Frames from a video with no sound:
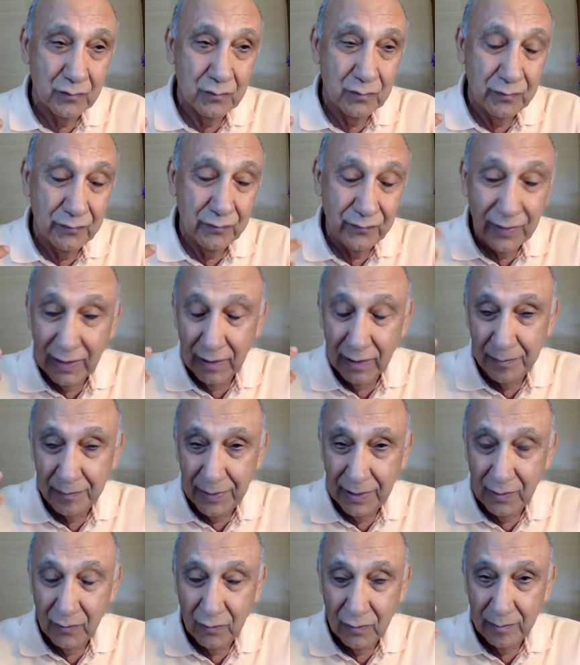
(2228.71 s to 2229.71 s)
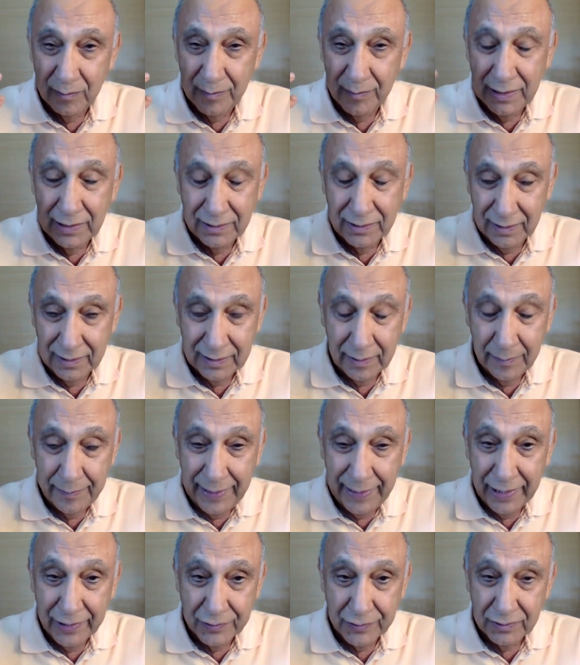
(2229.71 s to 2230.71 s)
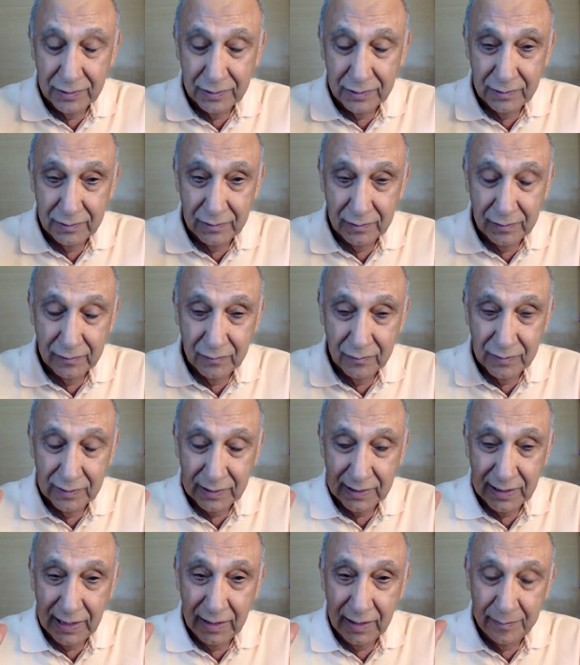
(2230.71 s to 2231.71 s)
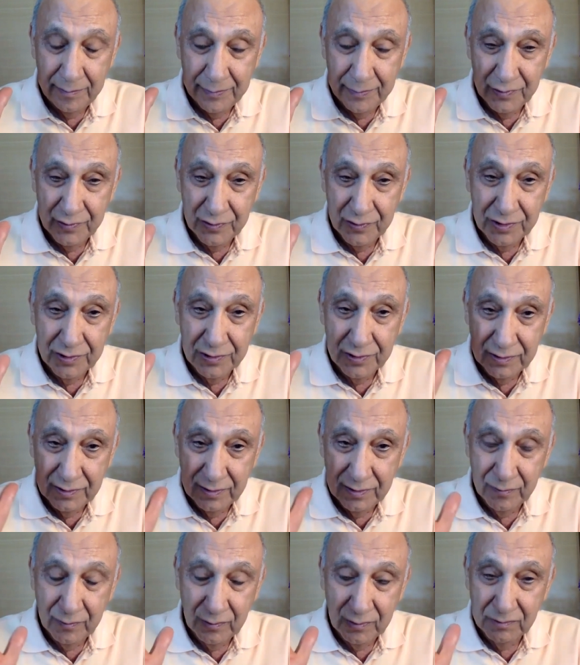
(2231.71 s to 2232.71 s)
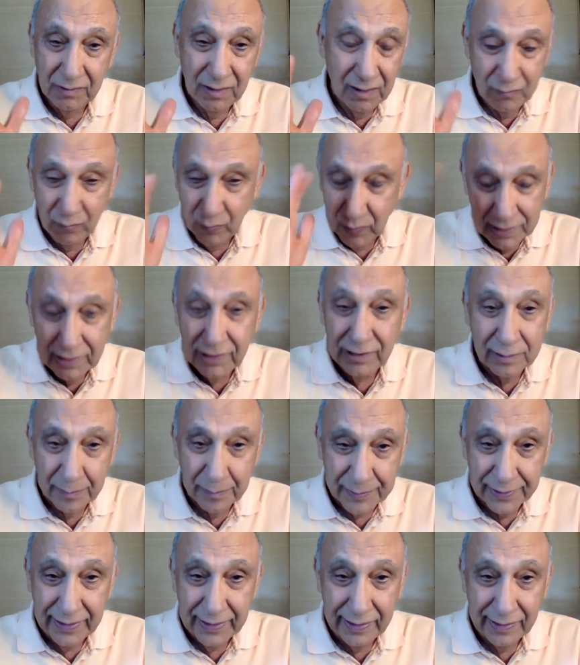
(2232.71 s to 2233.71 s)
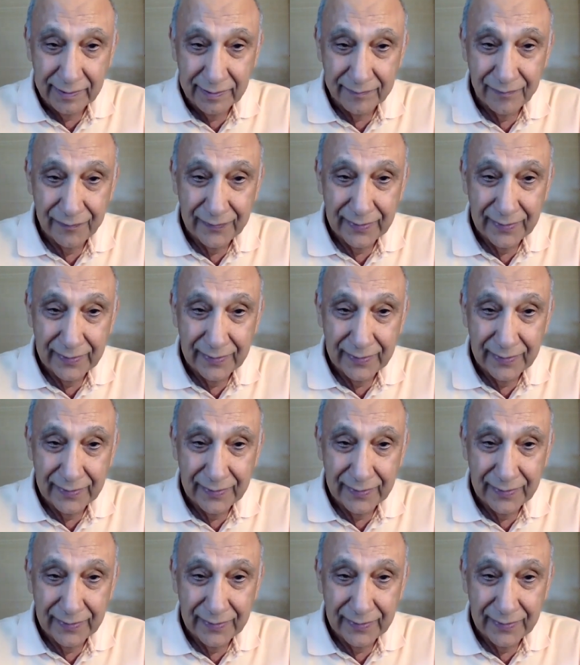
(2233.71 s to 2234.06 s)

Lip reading: to develop our mental capacities to the kind of precision. And we need a brain.